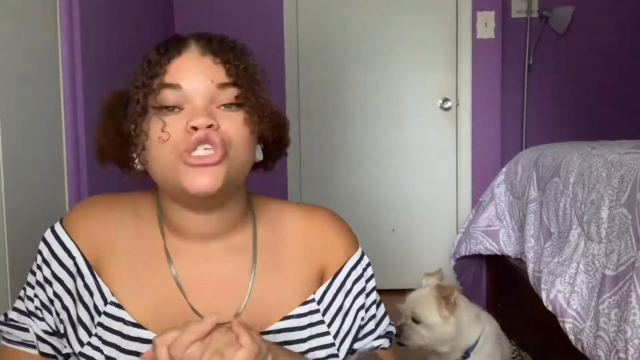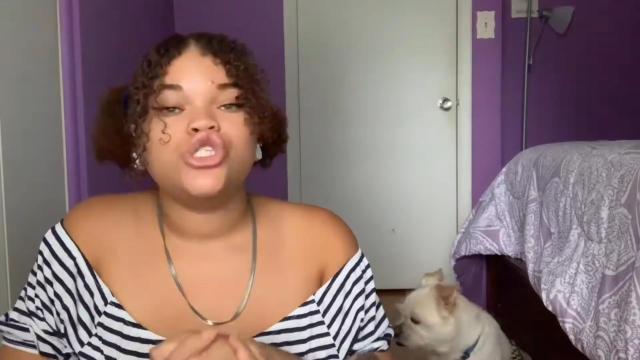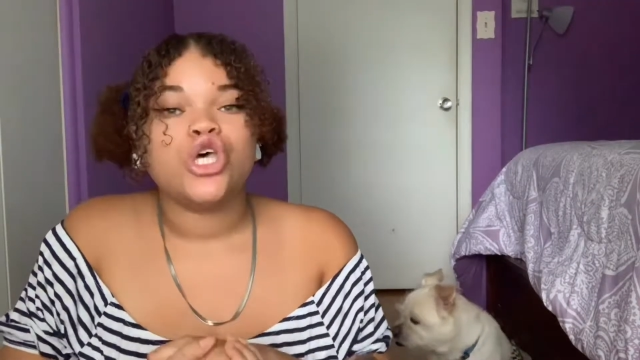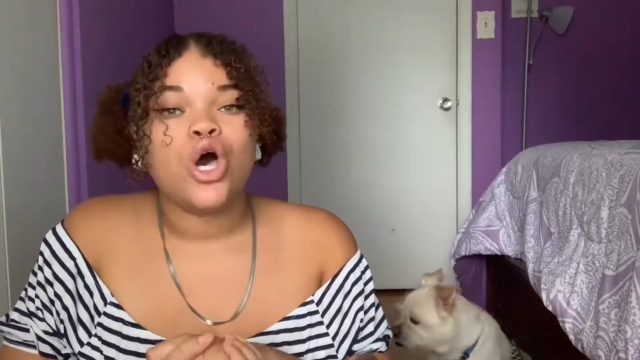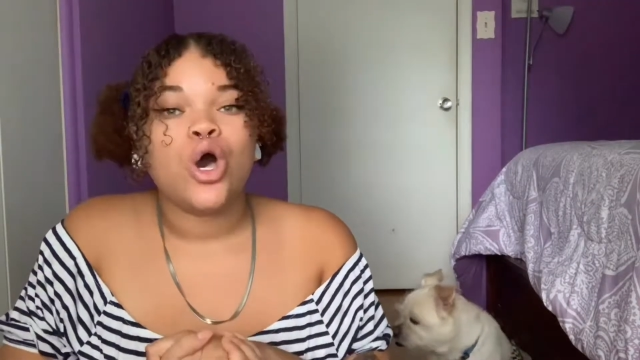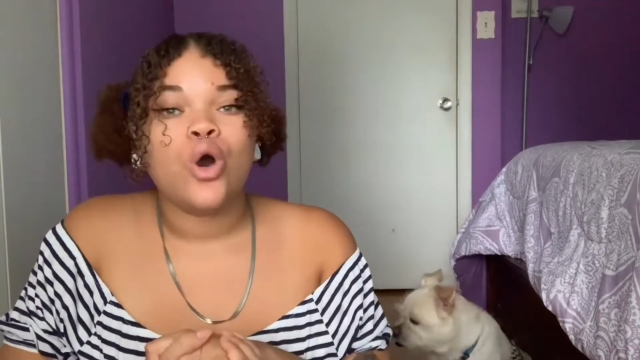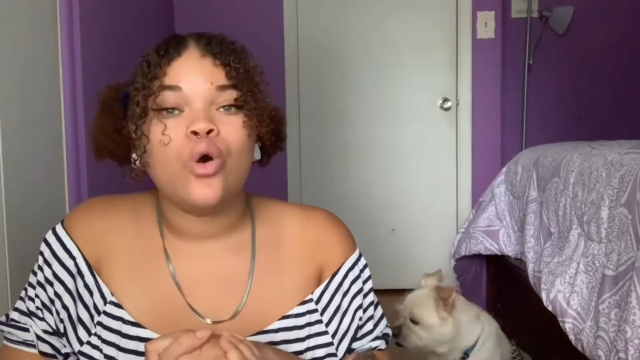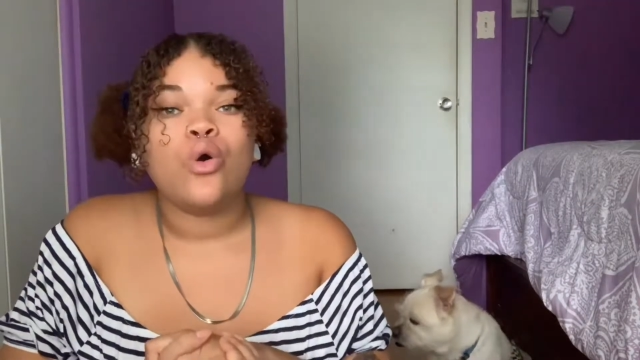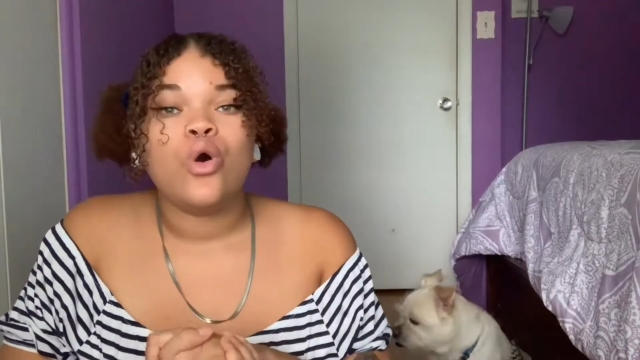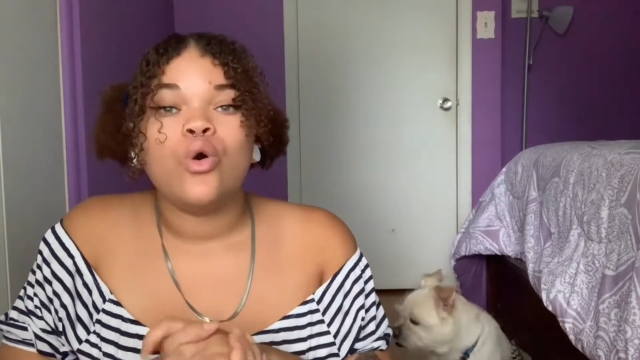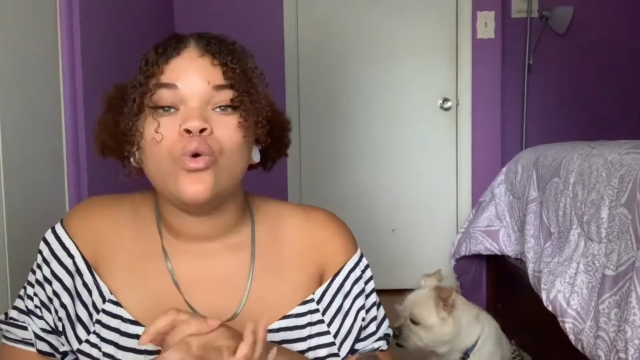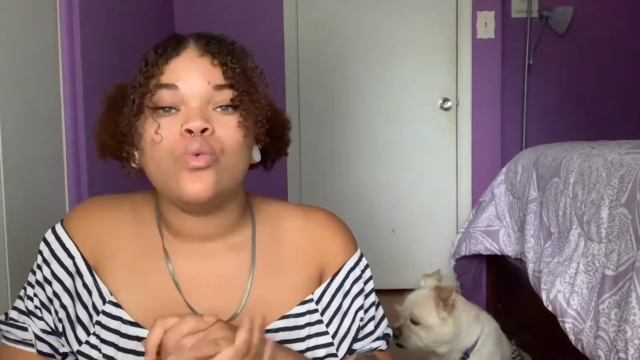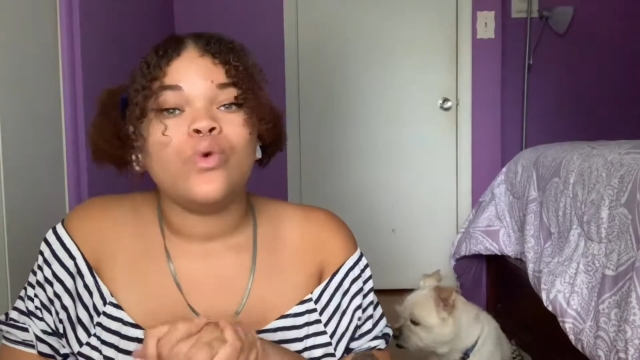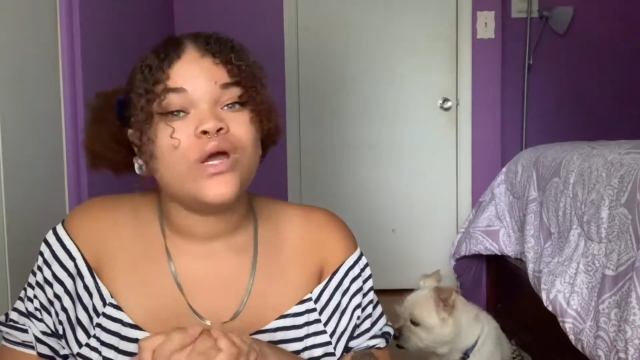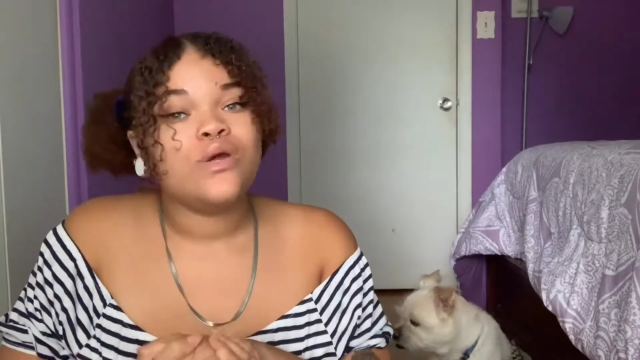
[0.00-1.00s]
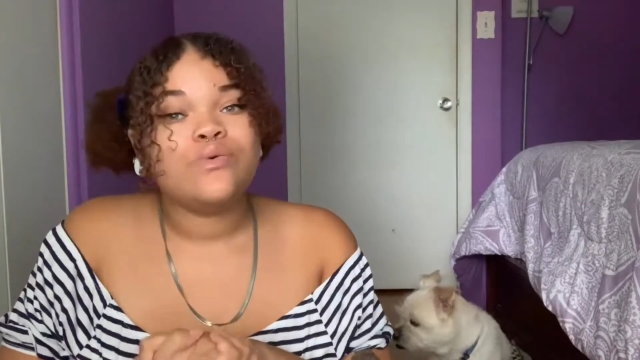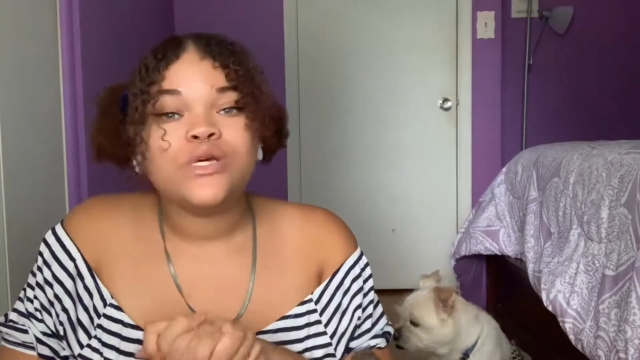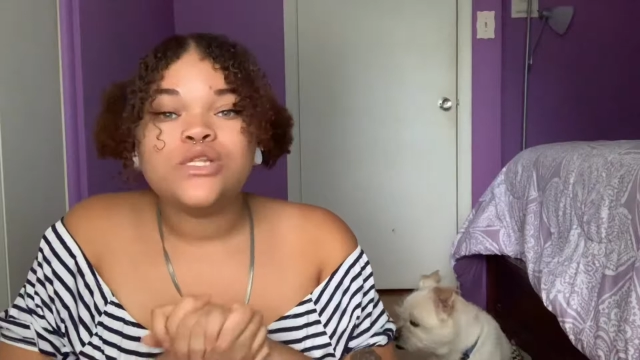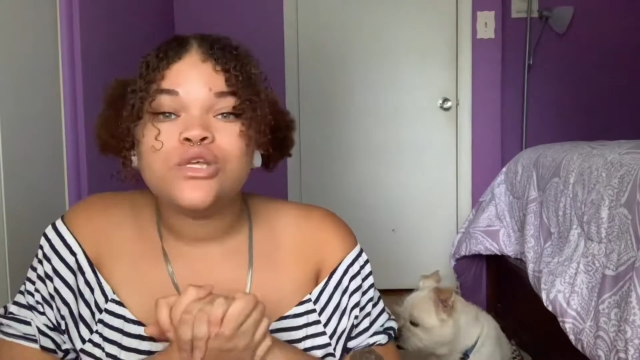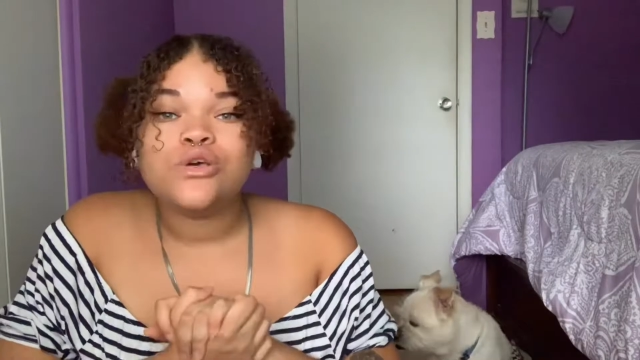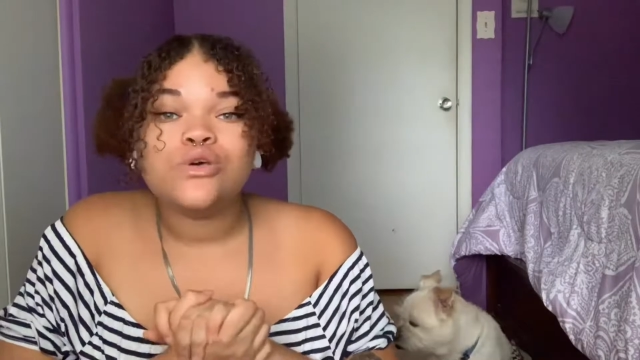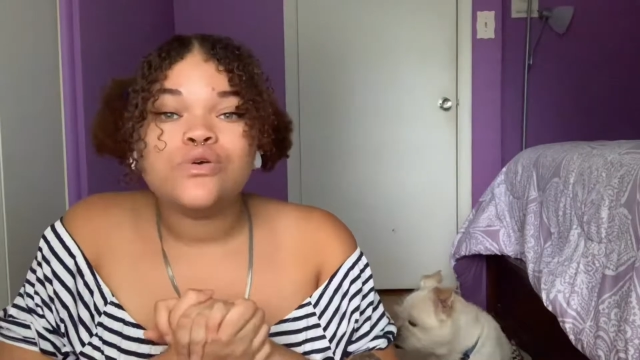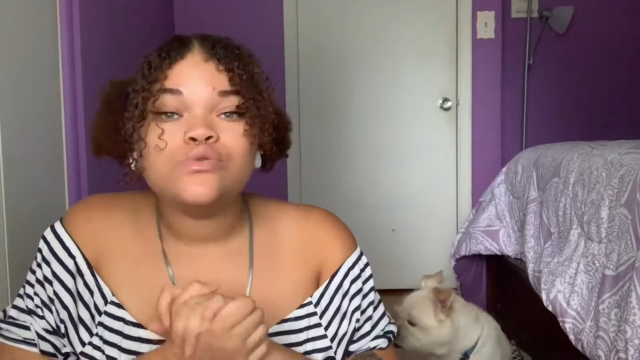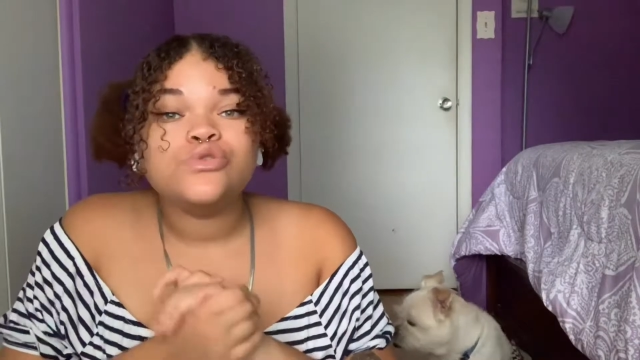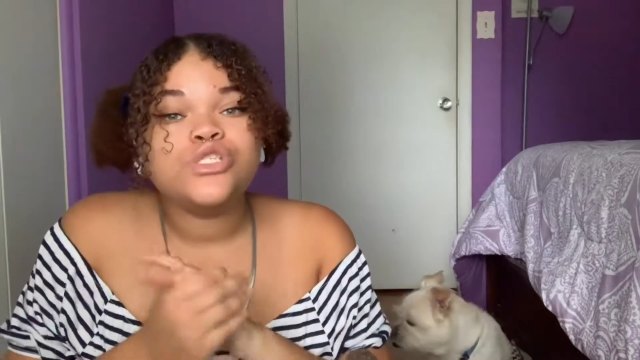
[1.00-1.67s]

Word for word: So what did we do?